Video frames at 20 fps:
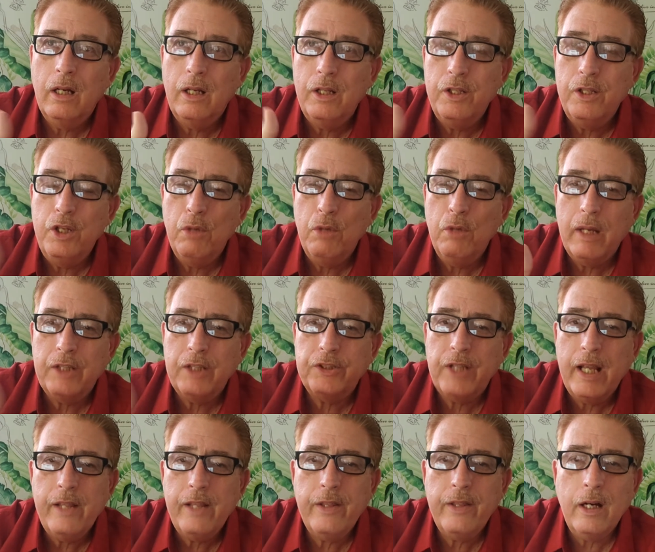
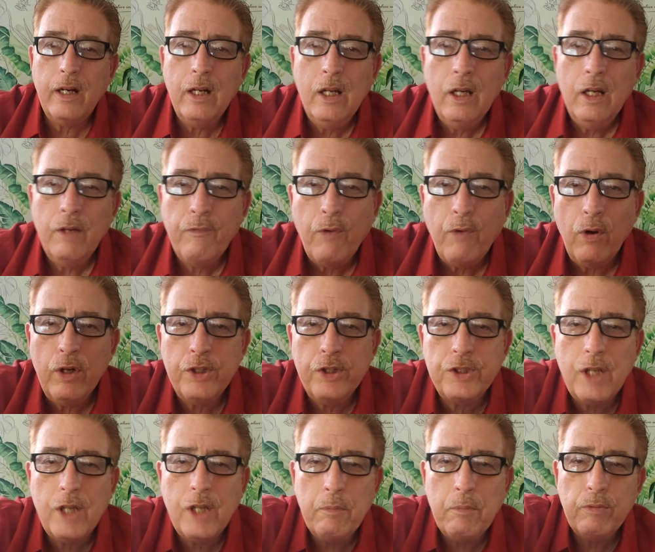USA there. Foreigners
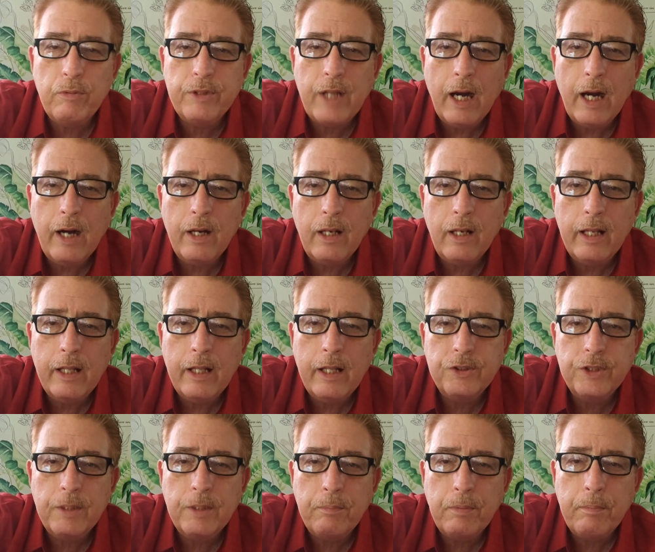come to retire to land
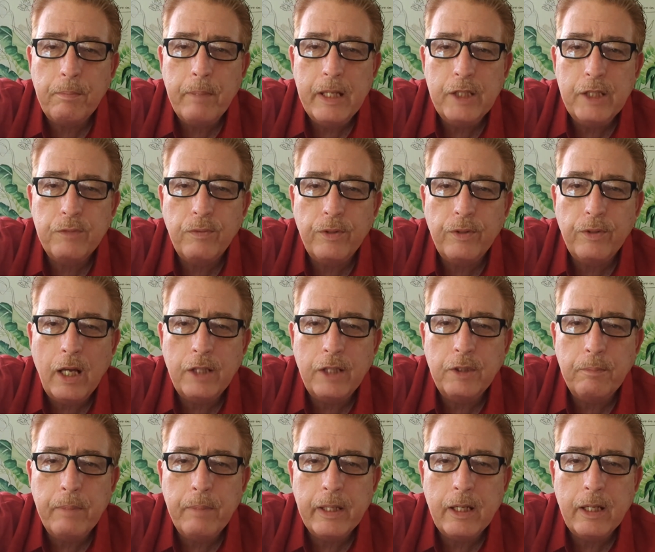simple, peaceful, not to
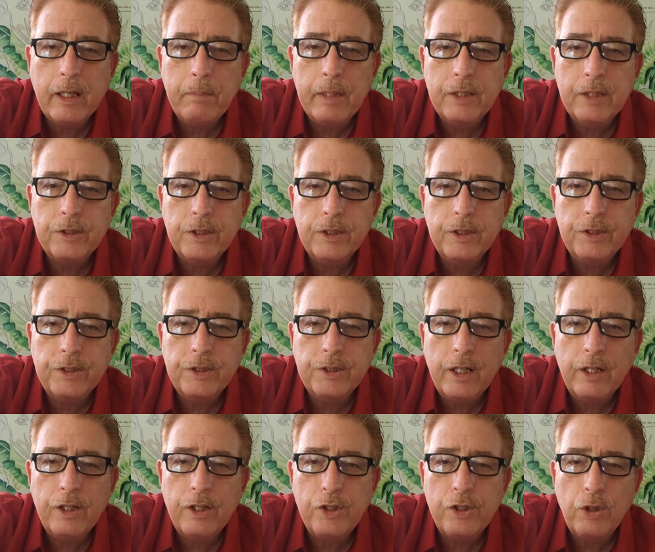pick up incidents here
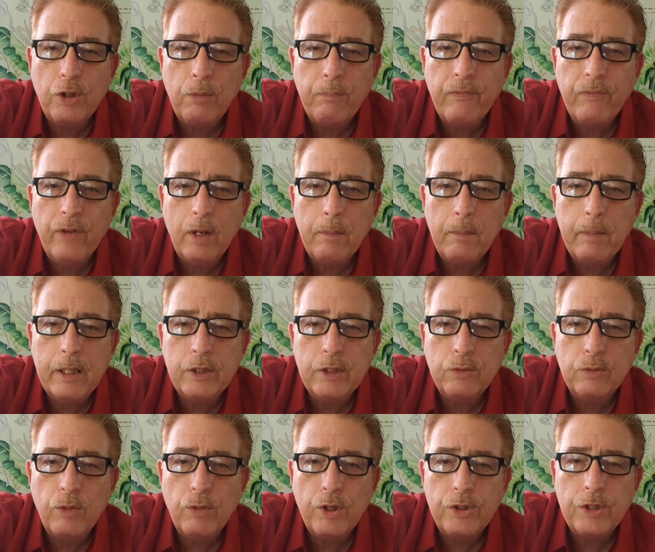in the Philippines.
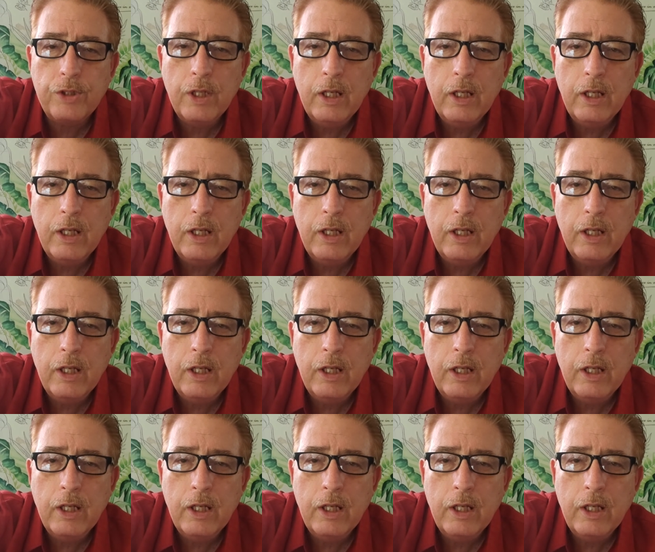Worst.